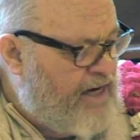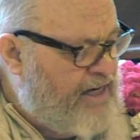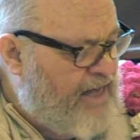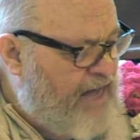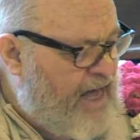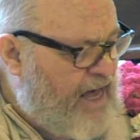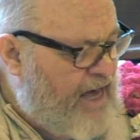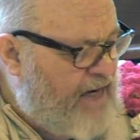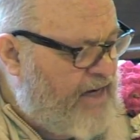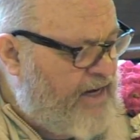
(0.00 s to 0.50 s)

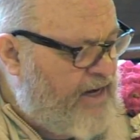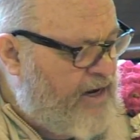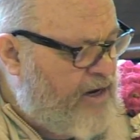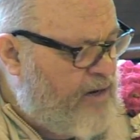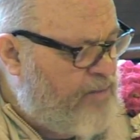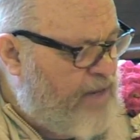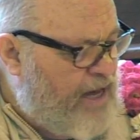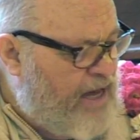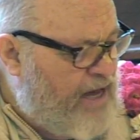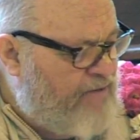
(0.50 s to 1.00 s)
glanir
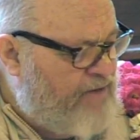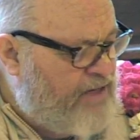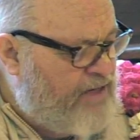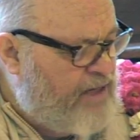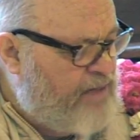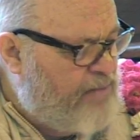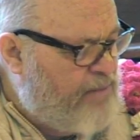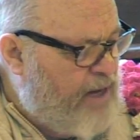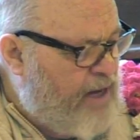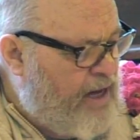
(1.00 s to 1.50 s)
bhavati
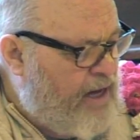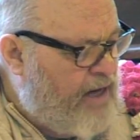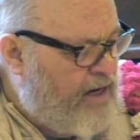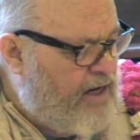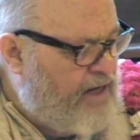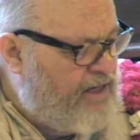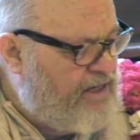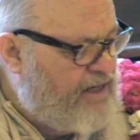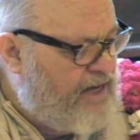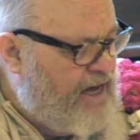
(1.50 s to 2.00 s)

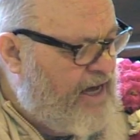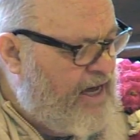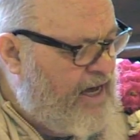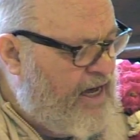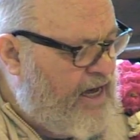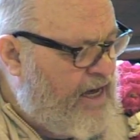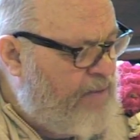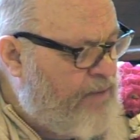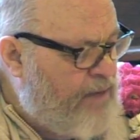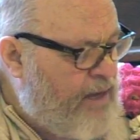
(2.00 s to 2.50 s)

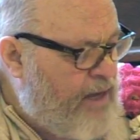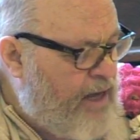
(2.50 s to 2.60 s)
bharatab